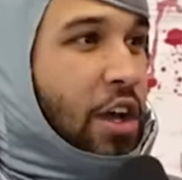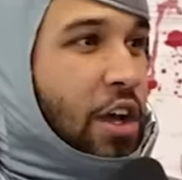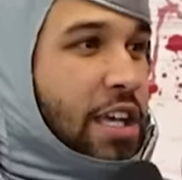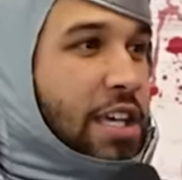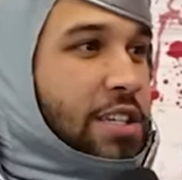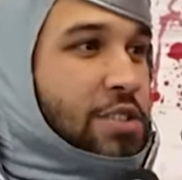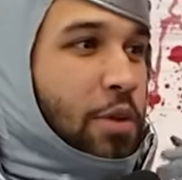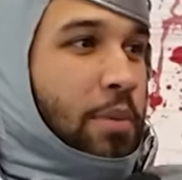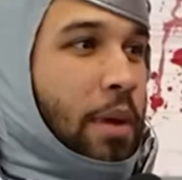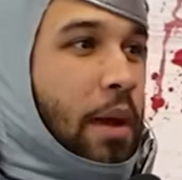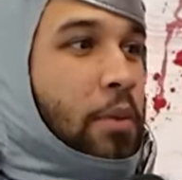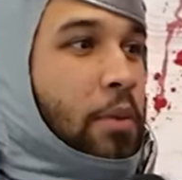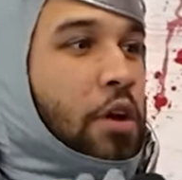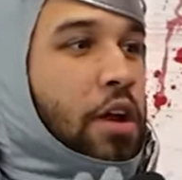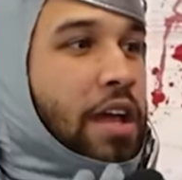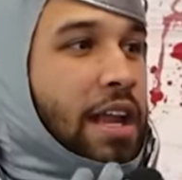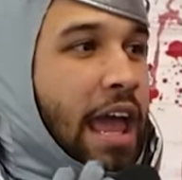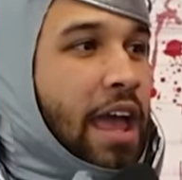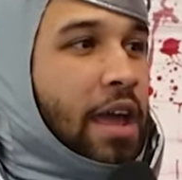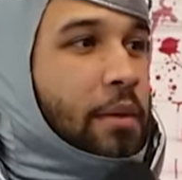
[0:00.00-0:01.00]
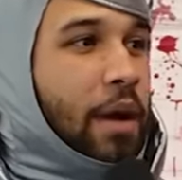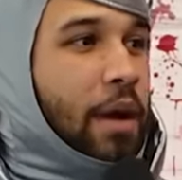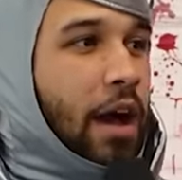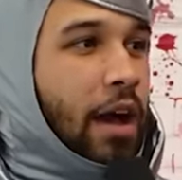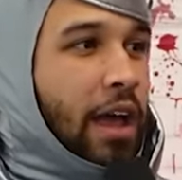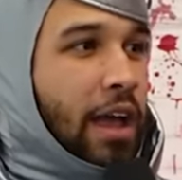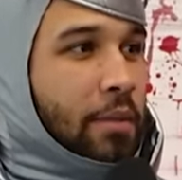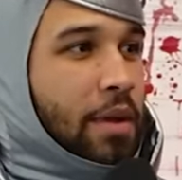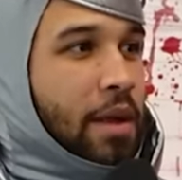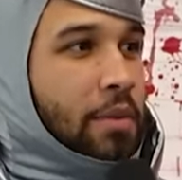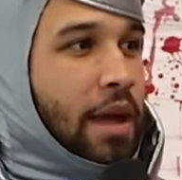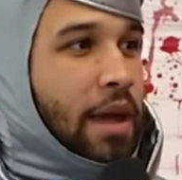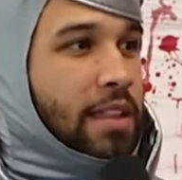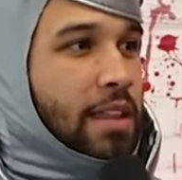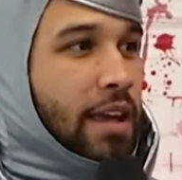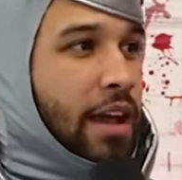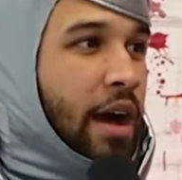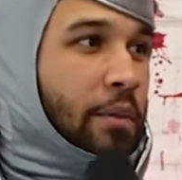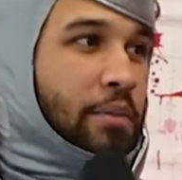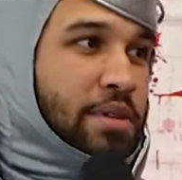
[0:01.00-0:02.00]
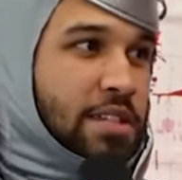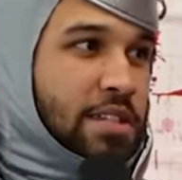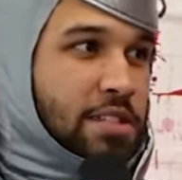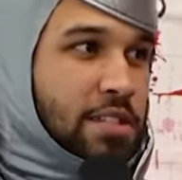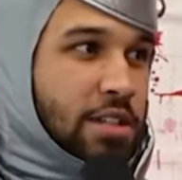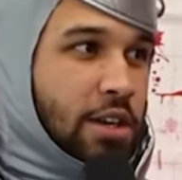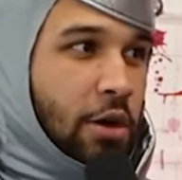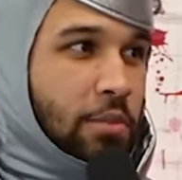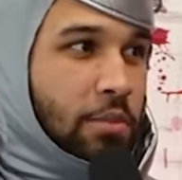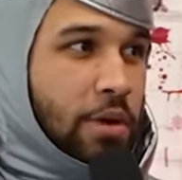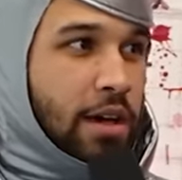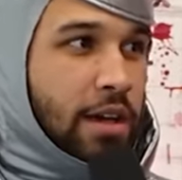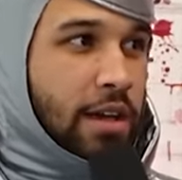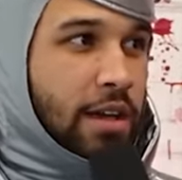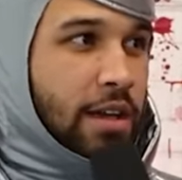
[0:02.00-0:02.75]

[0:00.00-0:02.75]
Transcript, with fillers: because remember in 8 Mile, Eminem had the composition notebook?